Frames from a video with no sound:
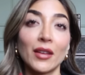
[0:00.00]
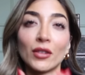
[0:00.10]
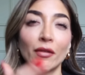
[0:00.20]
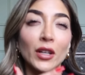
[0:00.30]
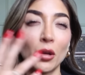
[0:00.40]

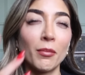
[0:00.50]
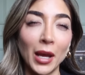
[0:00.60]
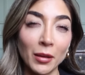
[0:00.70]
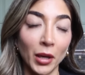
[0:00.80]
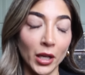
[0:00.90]
even if I don't
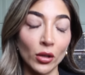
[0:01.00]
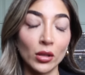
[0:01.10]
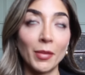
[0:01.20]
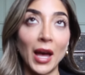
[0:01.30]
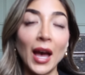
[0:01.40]
make money on
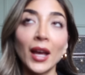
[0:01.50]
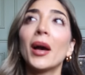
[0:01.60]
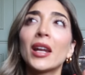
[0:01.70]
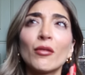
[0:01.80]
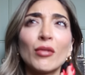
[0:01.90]
the bag.
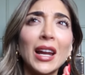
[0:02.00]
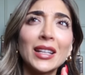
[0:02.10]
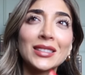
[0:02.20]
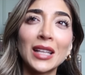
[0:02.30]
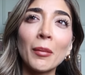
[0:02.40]
And I
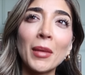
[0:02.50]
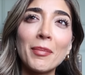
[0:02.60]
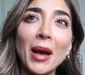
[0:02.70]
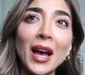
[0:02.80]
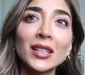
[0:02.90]
rarely sell my
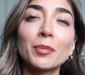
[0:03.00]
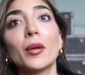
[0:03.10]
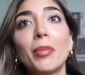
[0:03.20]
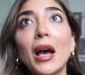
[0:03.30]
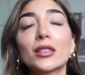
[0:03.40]
bags,
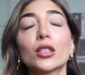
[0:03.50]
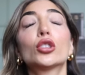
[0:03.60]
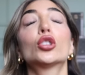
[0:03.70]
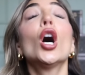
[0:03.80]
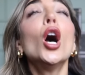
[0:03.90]
and bags are
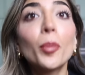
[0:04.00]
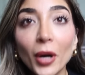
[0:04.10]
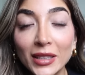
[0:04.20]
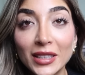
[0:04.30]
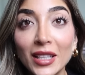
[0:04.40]
so
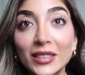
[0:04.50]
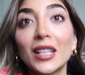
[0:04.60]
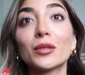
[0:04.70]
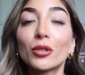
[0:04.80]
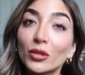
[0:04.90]
pricey these
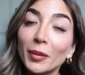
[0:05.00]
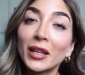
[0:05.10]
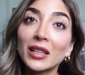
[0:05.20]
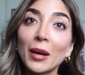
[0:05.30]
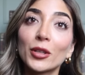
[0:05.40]
days. When you're
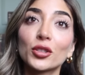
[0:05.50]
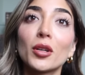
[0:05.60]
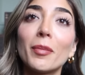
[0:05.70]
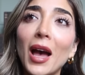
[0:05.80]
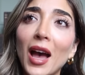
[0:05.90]
spending that much
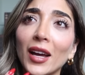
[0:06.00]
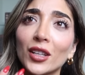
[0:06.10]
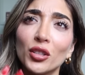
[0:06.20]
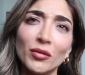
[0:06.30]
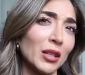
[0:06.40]
on a
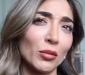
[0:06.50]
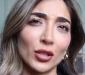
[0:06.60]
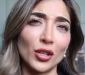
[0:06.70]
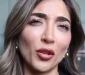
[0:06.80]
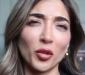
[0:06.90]
bag, you really want
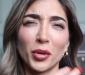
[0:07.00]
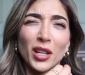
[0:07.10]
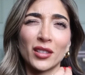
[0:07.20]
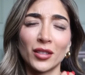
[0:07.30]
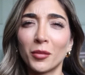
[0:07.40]
to know you're
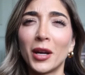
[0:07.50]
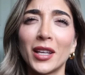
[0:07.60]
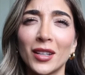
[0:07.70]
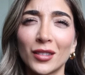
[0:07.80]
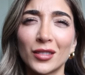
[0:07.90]
putting your
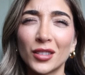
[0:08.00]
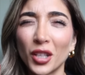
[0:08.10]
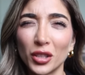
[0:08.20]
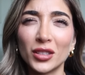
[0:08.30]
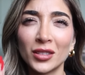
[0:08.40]
money in a
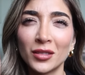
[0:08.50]
good